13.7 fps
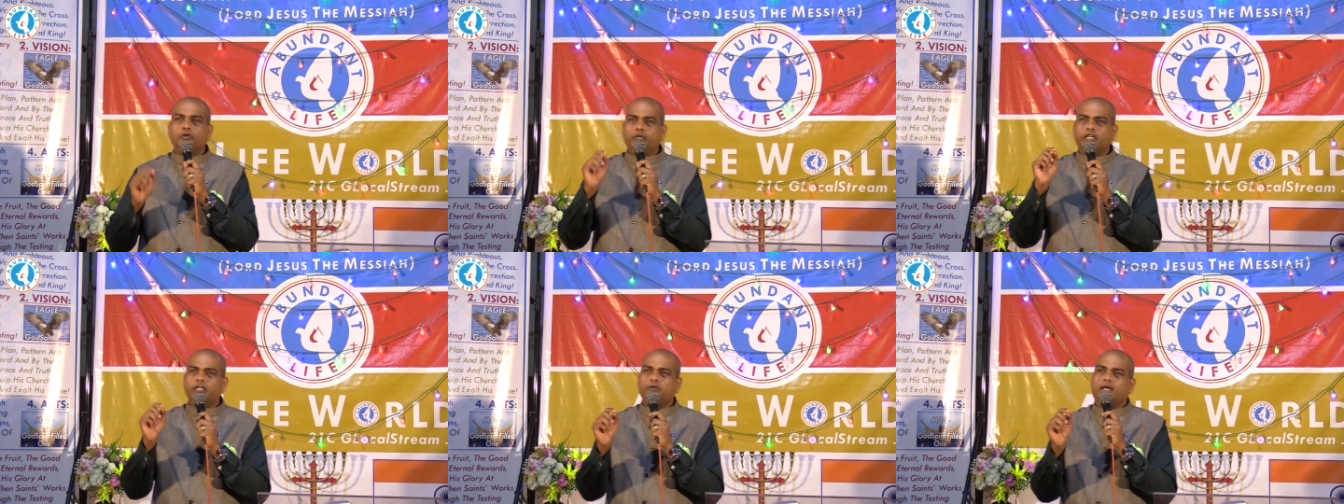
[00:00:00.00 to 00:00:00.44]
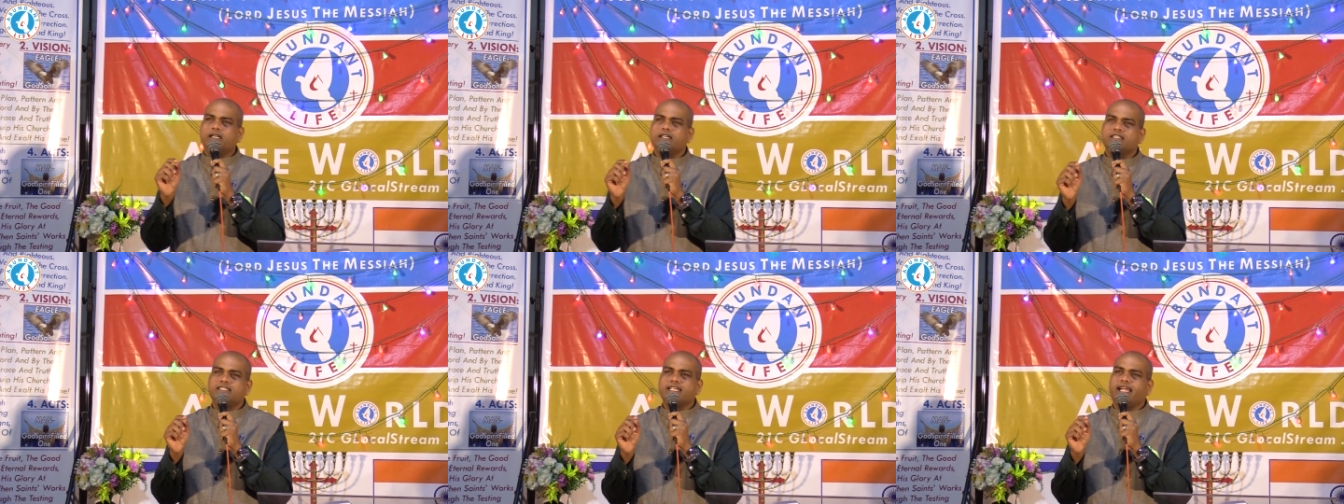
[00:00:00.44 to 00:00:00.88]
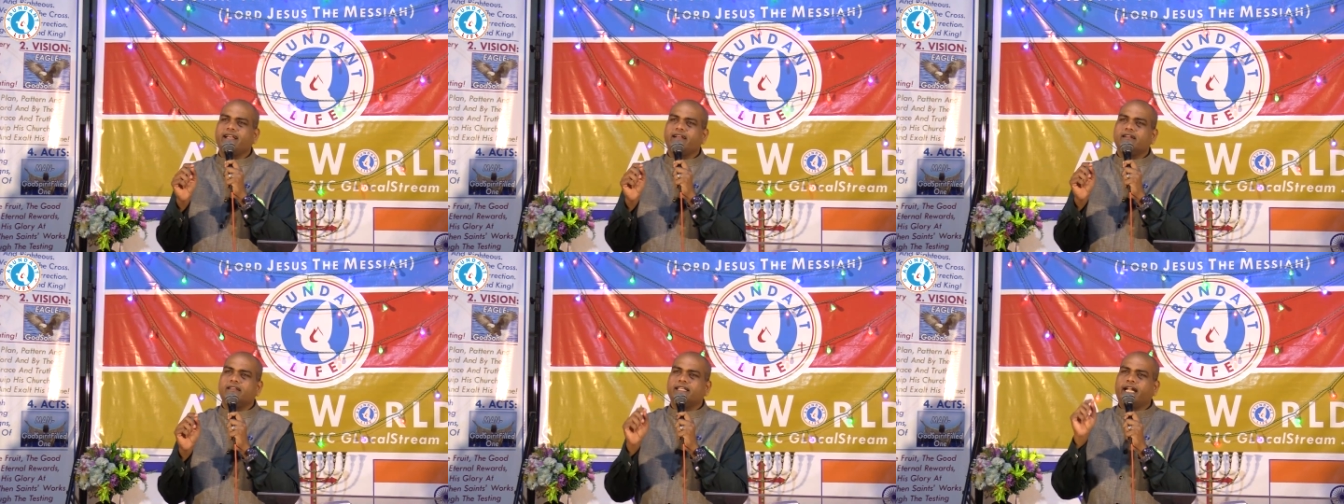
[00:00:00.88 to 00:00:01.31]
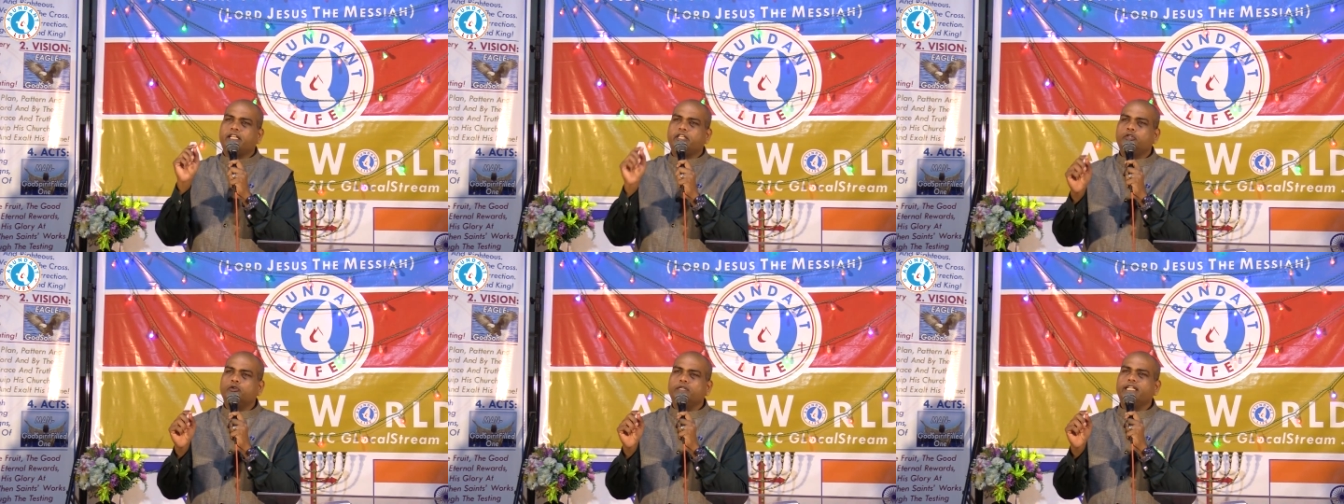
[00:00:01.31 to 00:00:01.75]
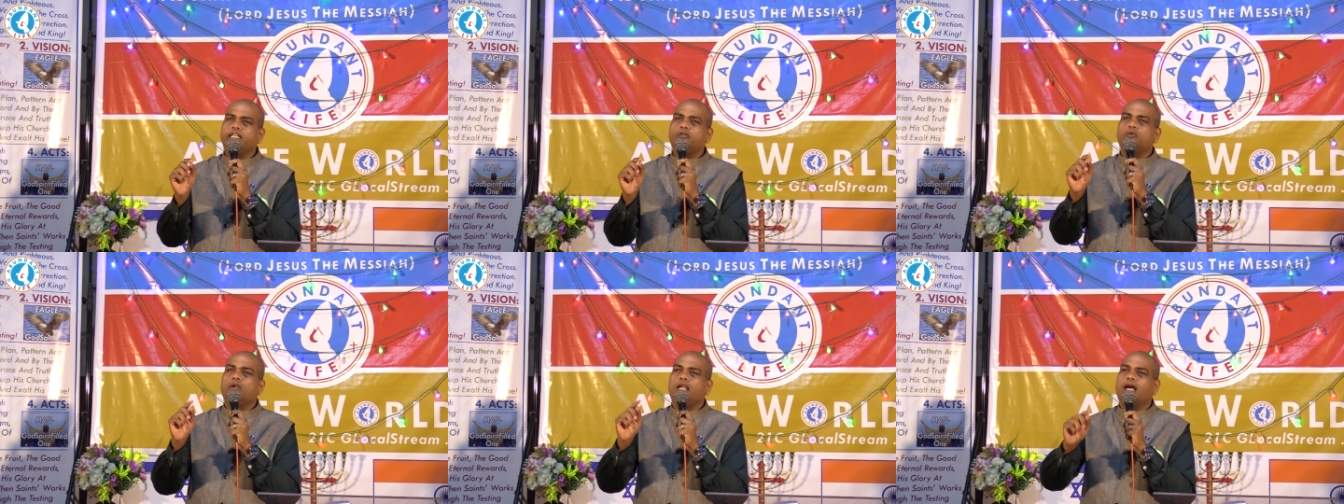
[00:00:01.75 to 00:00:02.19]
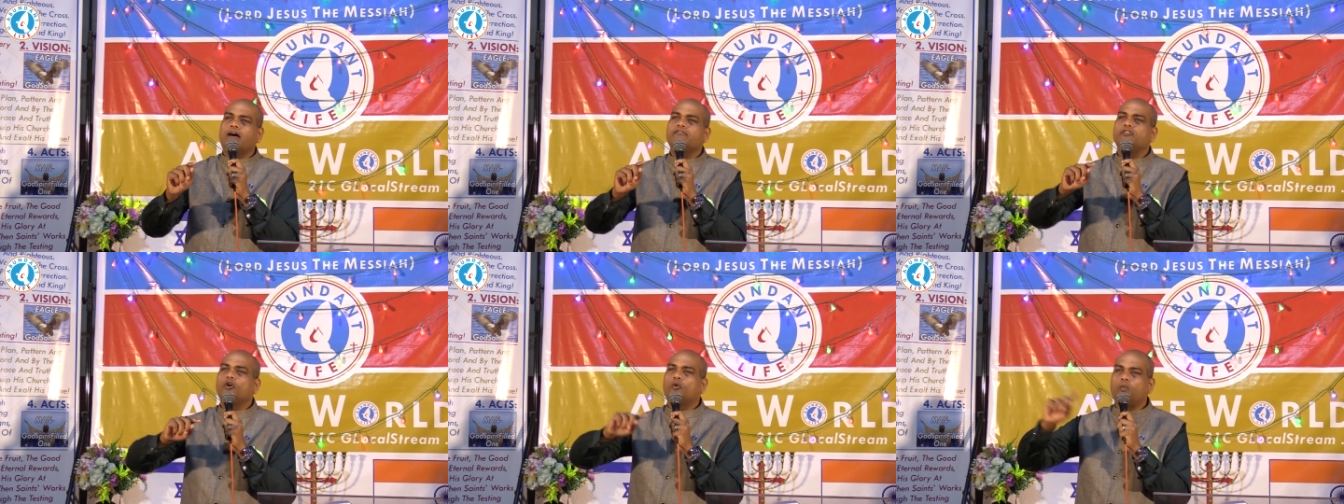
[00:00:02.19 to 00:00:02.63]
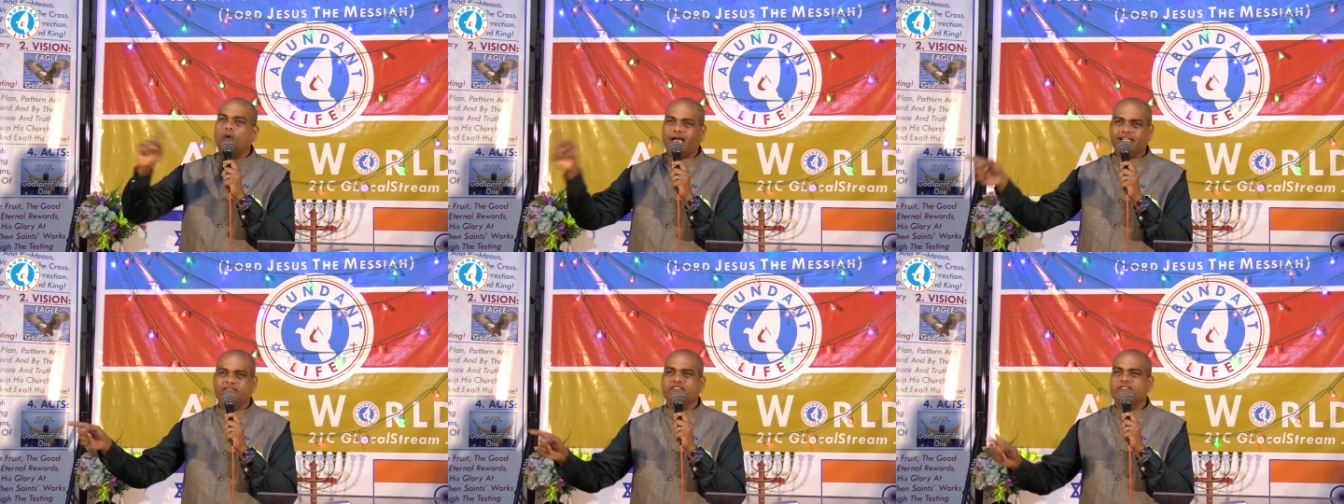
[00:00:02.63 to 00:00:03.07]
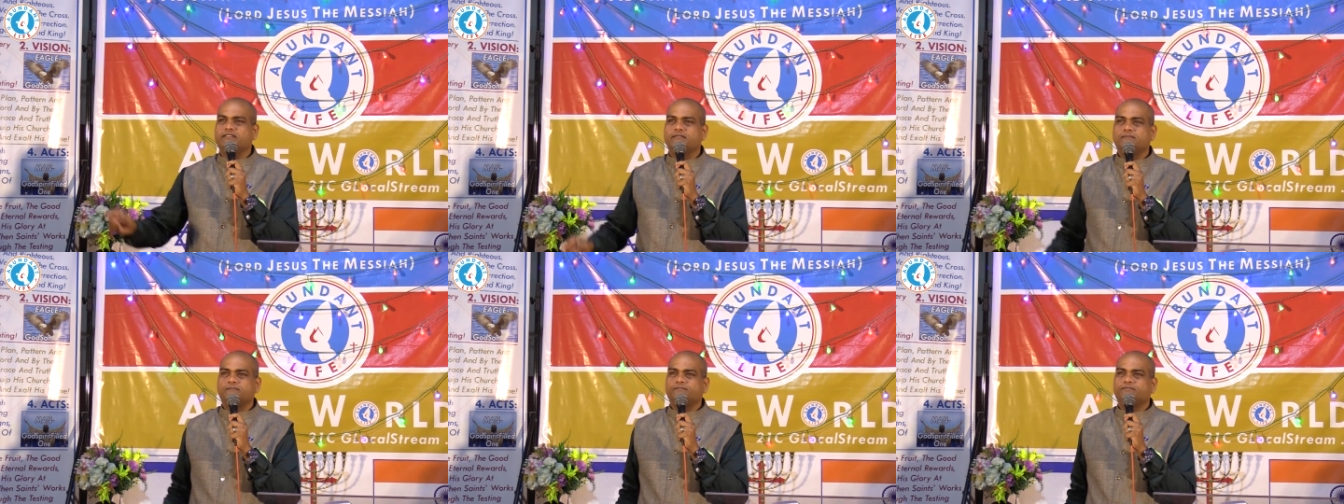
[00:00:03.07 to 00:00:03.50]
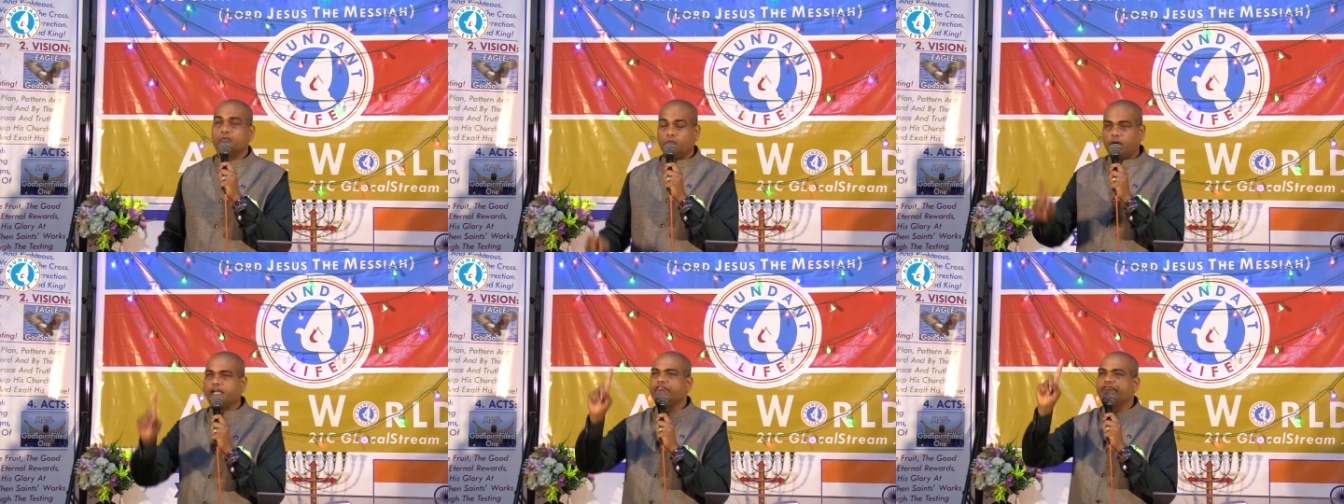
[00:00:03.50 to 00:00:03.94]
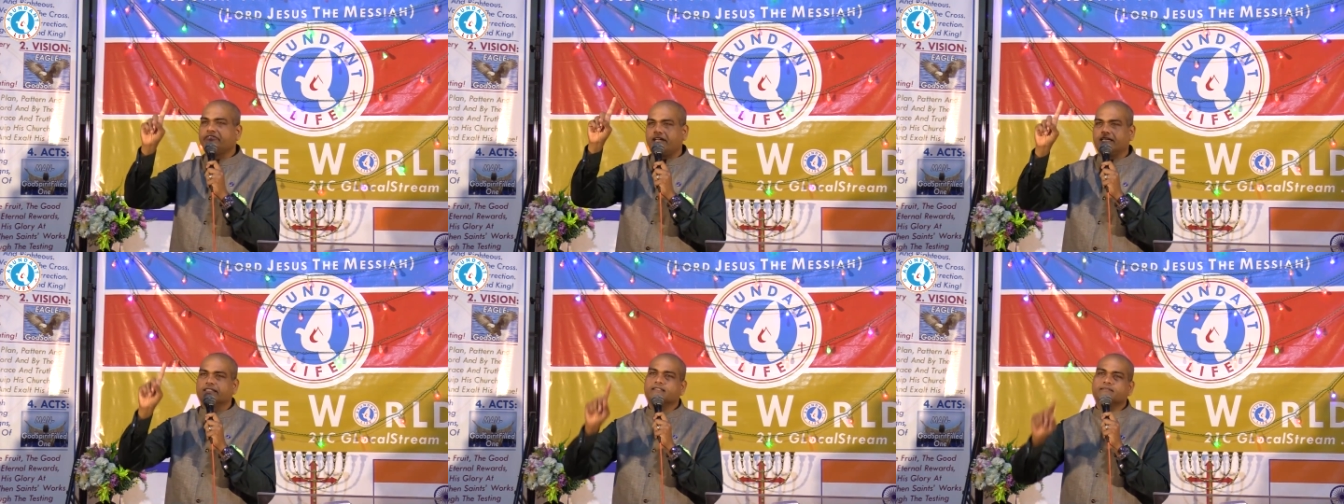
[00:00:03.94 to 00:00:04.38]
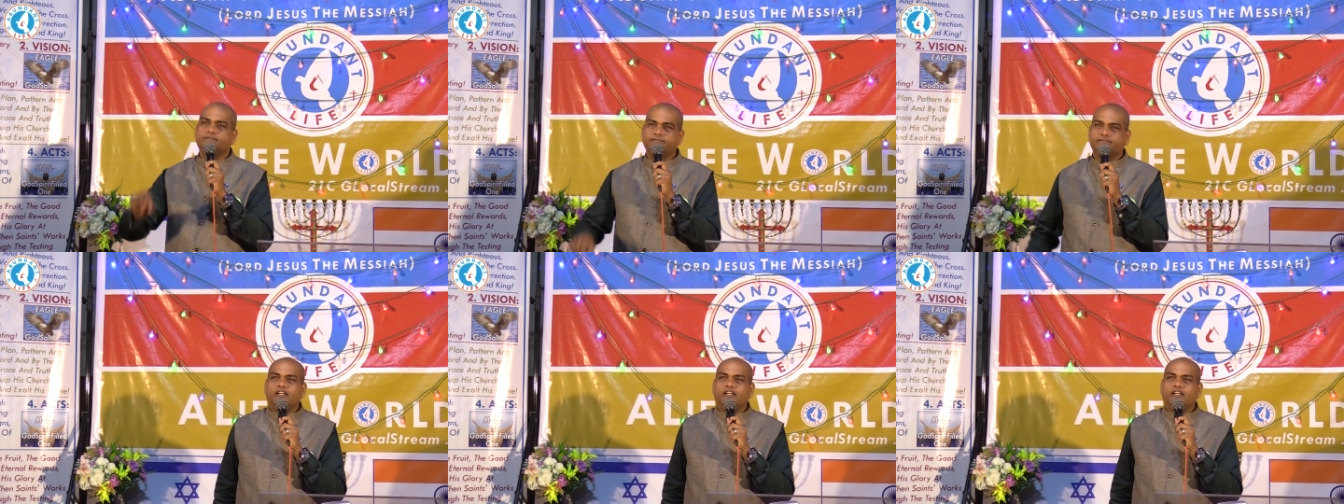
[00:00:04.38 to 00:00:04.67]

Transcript: you need to understand that you need to love your wives, wife rather.